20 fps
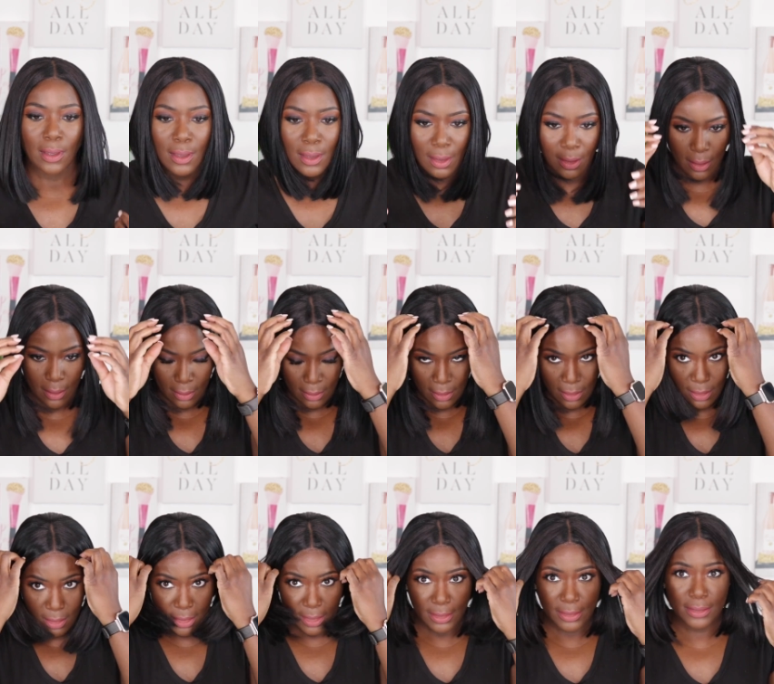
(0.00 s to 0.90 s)
And
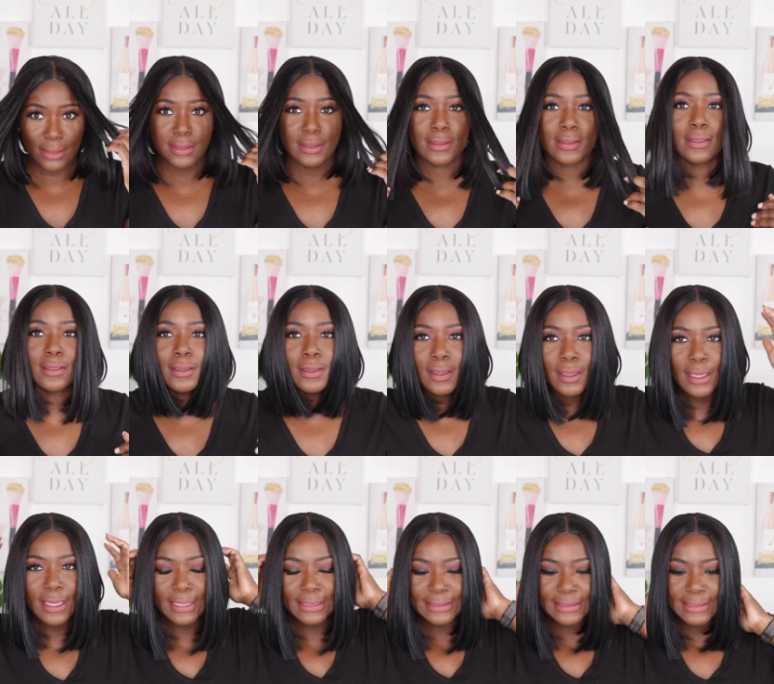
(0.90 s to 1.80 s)
yes,
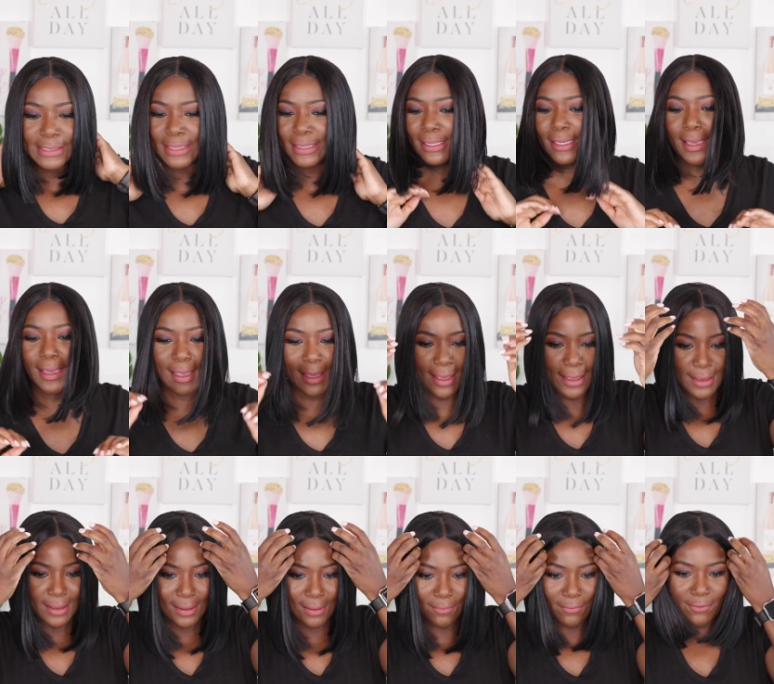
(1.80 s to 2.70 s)
hunty, I
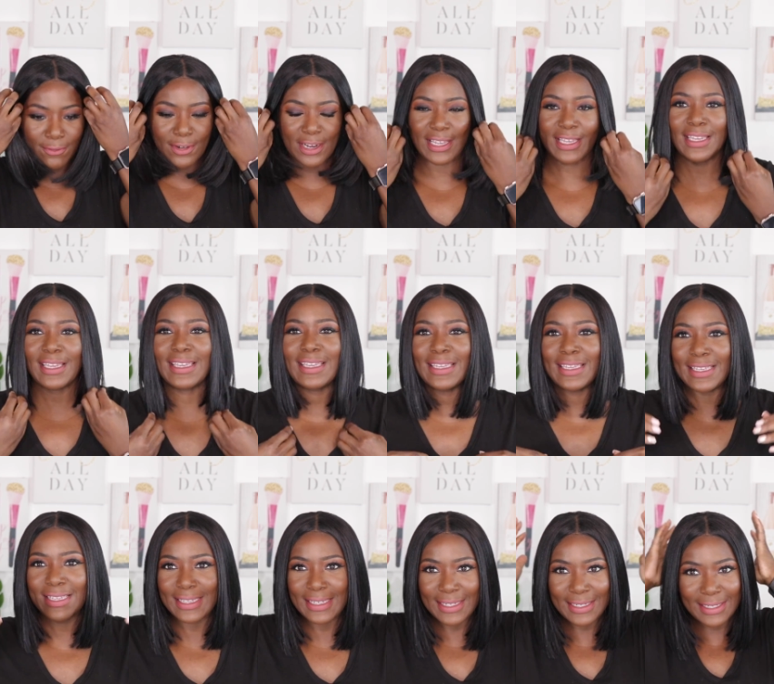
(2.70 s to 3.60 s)
am
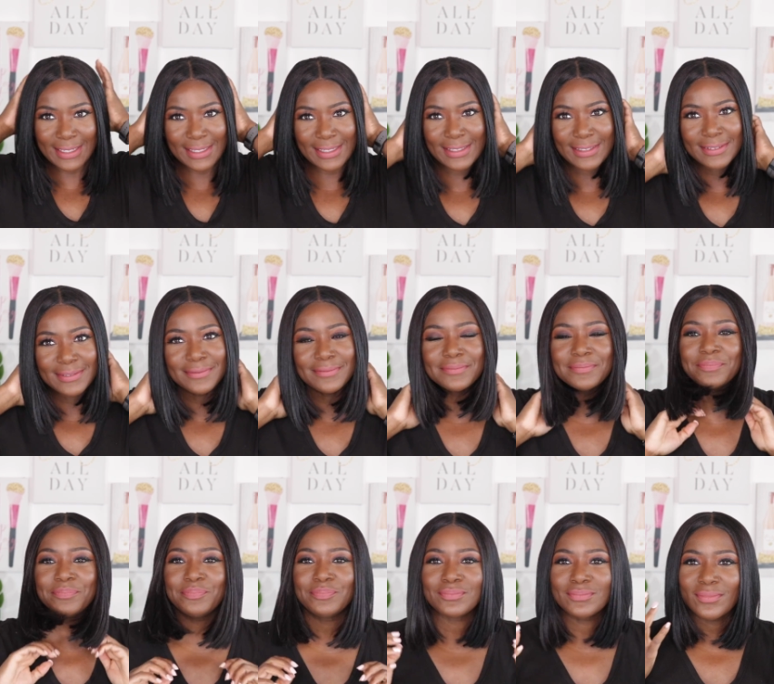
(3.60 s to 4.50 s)
ready.
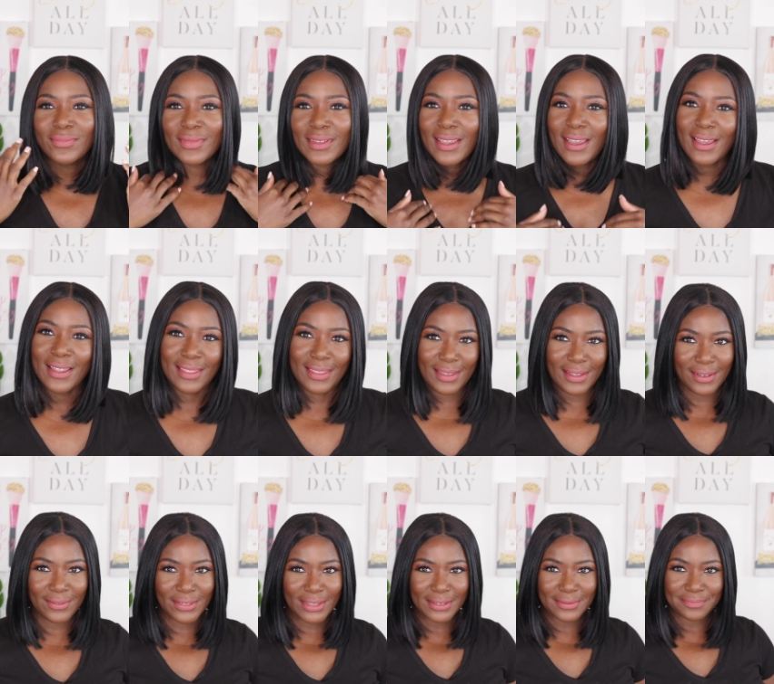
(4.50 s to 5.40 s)
I
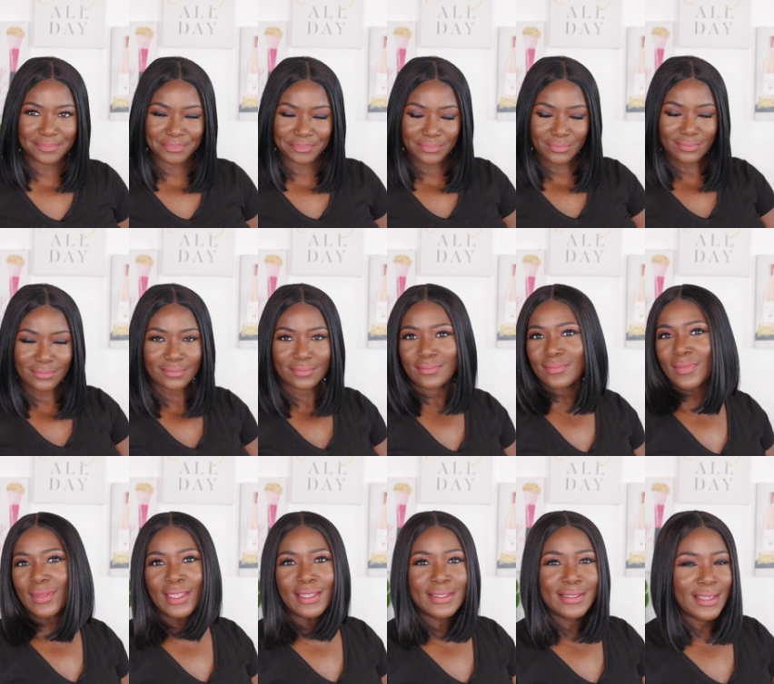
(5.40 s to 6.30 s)
love it.
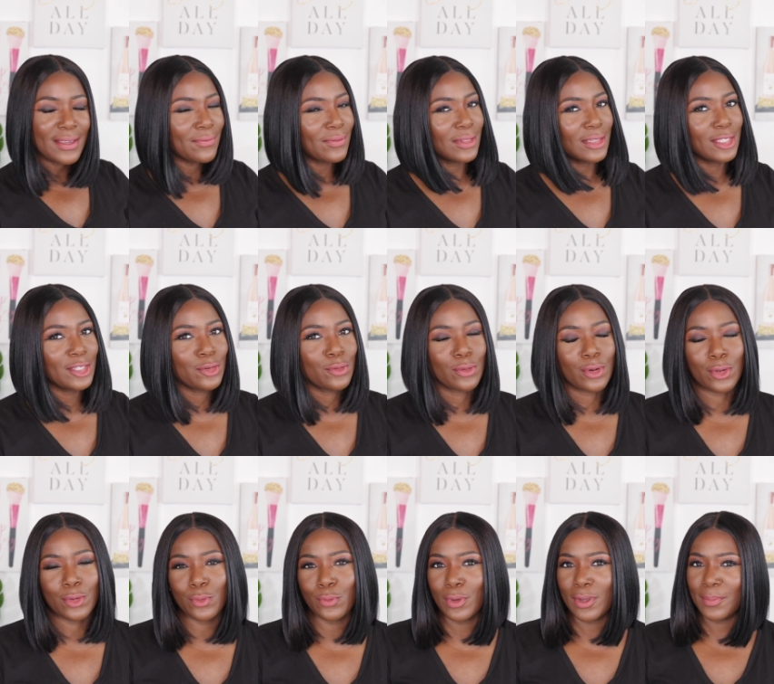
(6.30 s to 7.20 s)
Definitely
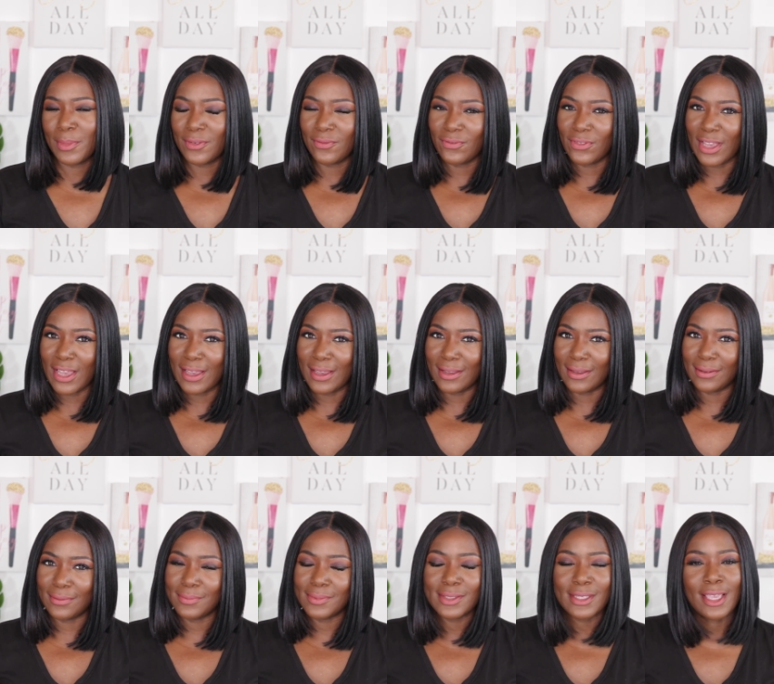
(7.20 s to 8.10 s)
grown women
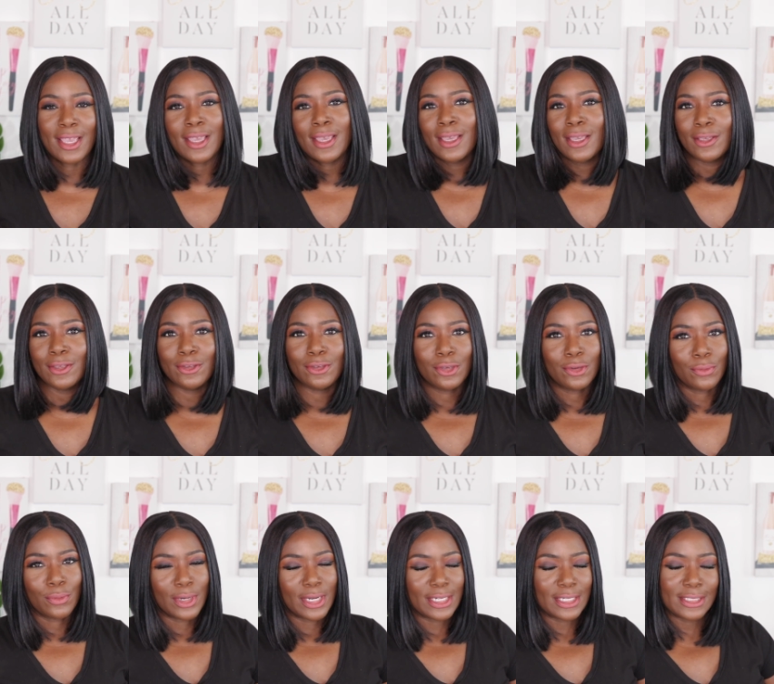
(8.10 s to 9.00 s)
vibes. You can
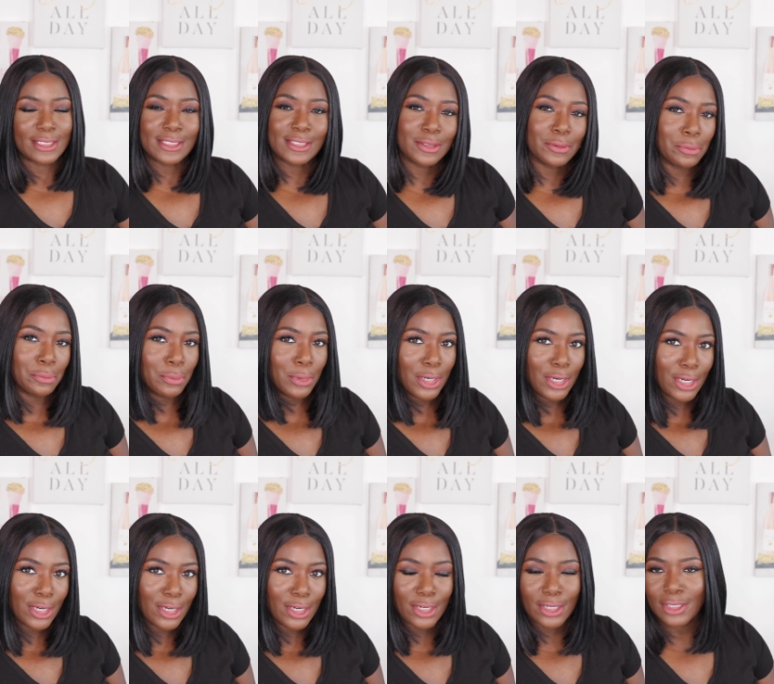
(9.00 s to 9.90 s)
wear this to
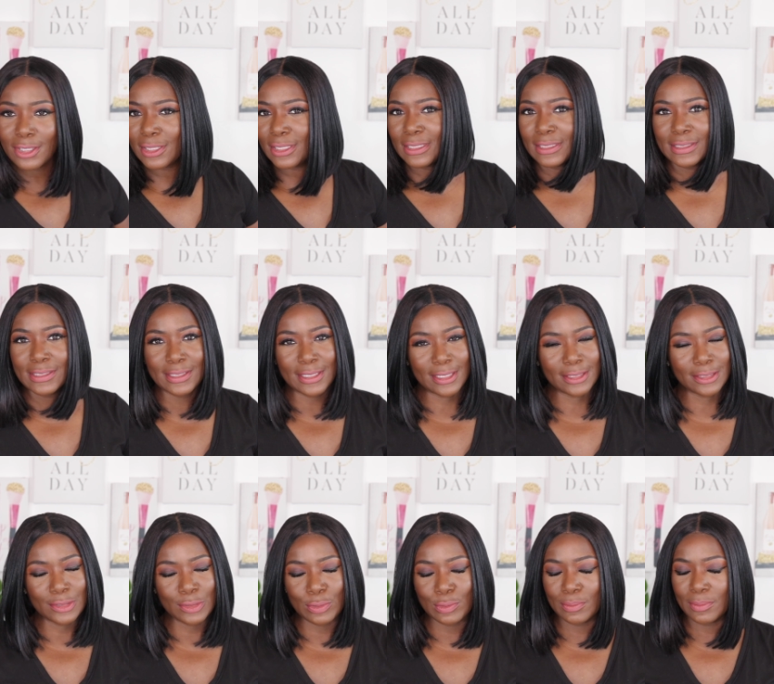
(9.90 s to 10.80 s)
work. It's not
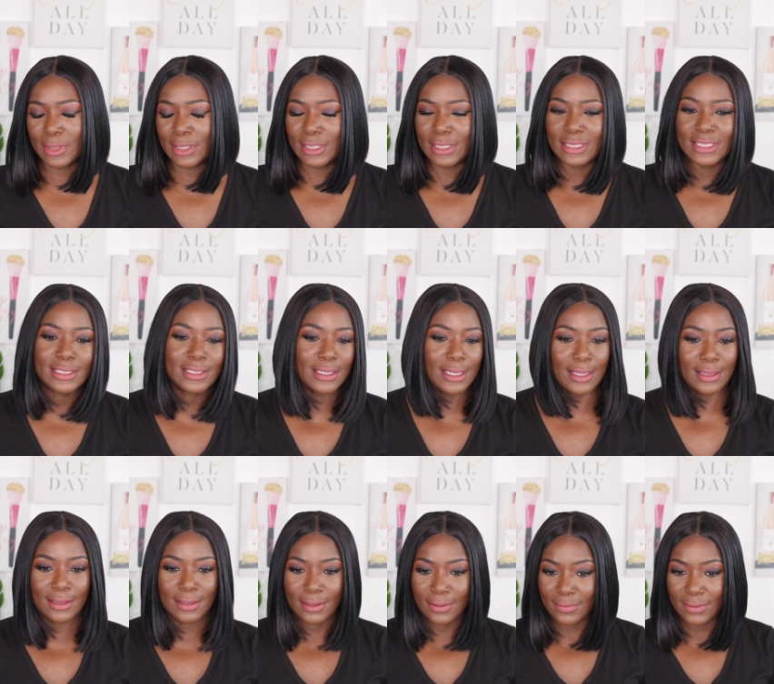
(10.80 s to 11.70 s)
too much. I
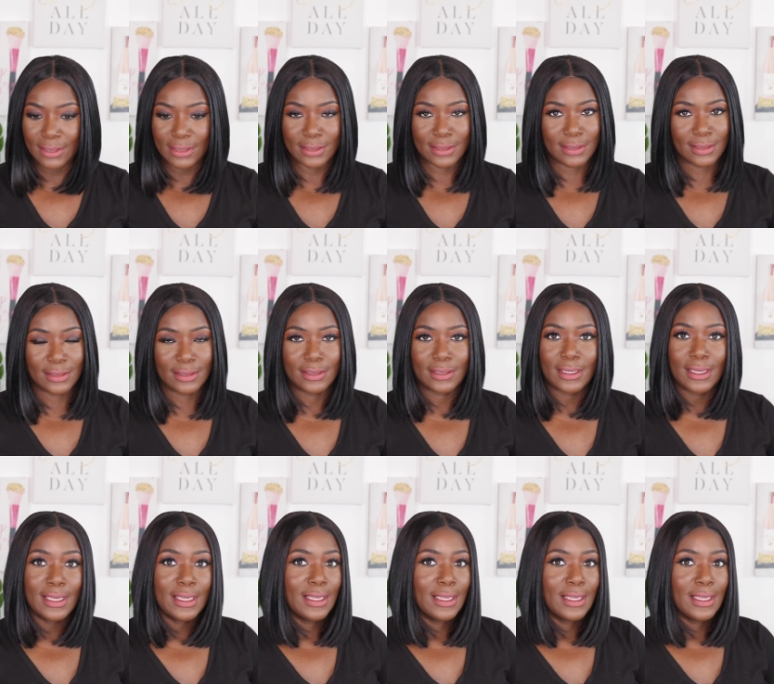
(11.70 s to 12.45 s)
love this look.